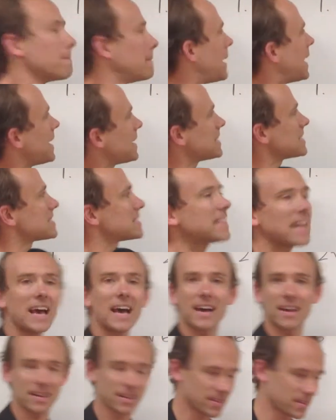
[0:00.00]
minus
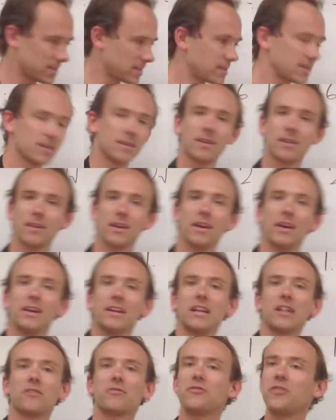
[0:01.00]
that.
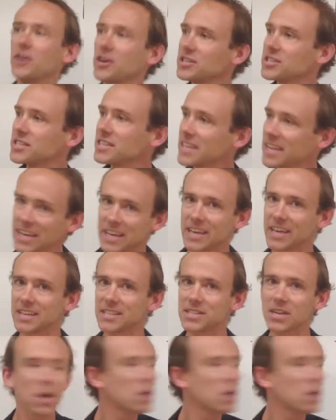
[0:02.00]
Now, the first thing is,